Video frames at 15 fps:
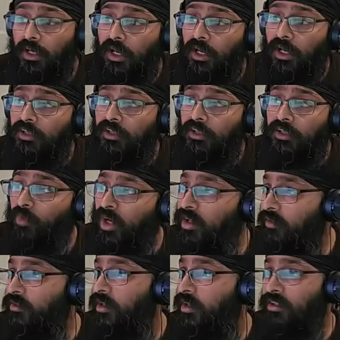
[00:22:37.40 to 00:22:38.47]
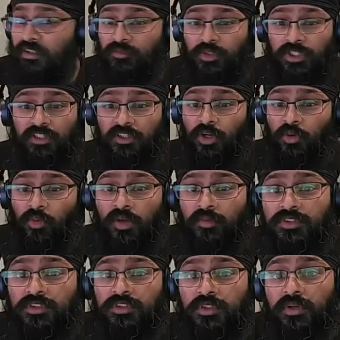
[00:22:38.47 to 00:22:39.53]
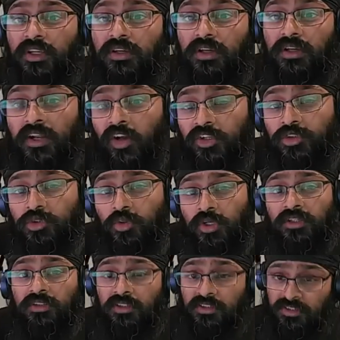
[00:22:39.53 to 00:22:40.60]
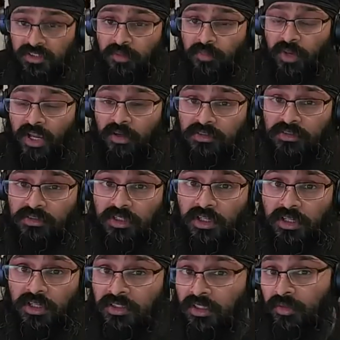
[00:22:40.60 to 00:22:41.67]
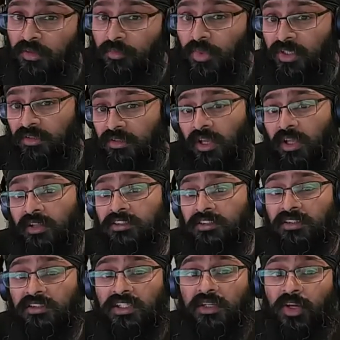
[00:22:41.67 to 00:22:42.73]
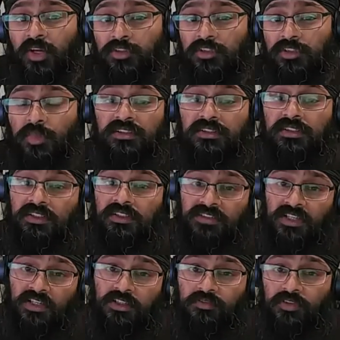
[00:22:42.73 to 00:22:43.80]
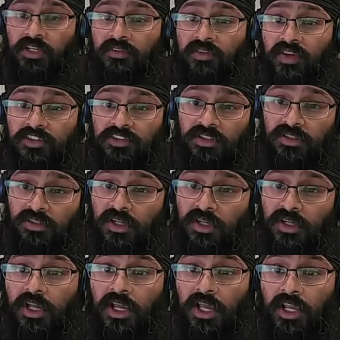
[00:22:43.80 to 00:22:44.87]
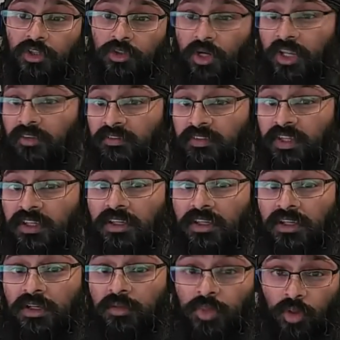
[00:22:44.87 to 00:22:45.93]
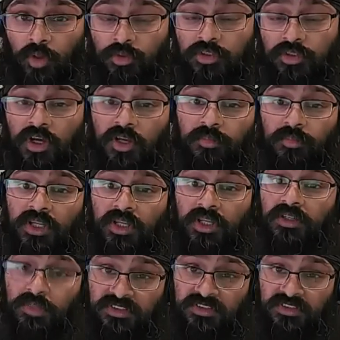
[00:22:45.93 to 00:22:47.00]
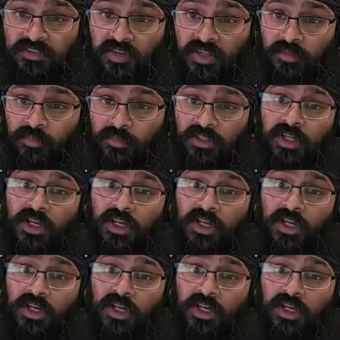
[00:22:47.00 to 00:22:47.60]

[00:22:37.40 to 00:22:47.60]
So when I left, I didn't really know what I was doing. And I joined the Steamhouse in Digbeth. And the Steamhouse is basically a centre for innovation, creative thinking, prototyping, and business development.